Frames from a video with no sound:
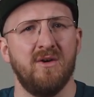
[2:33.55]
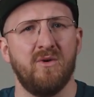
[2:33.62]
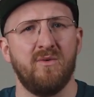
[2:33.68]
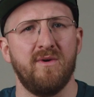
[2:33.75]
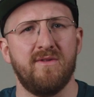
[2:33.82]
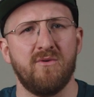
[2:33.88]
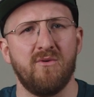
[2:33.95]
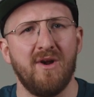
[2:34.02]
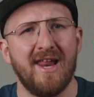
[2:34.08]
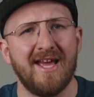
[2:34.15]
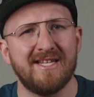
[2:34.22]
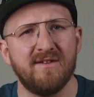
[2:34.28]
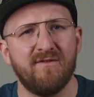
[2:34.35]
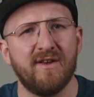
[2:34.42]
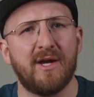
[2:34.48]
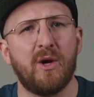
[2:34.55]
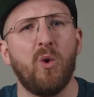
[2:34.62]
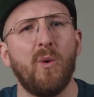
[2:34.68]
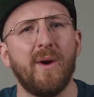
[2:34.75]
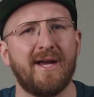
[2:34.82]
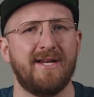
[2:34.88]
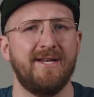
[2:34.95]
with a relatively
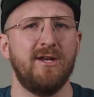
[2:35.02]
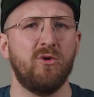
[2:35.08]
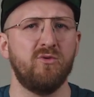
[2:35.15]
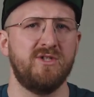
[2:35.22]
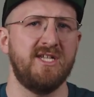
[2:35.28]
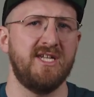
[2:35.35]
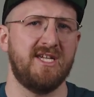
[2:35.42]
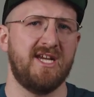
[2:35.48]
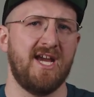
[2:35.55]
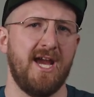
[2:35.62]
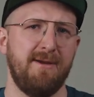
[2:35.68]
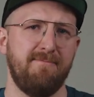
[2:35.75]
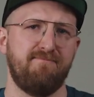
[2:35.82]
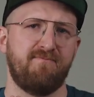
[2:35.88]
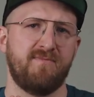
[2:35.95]
quick note decay.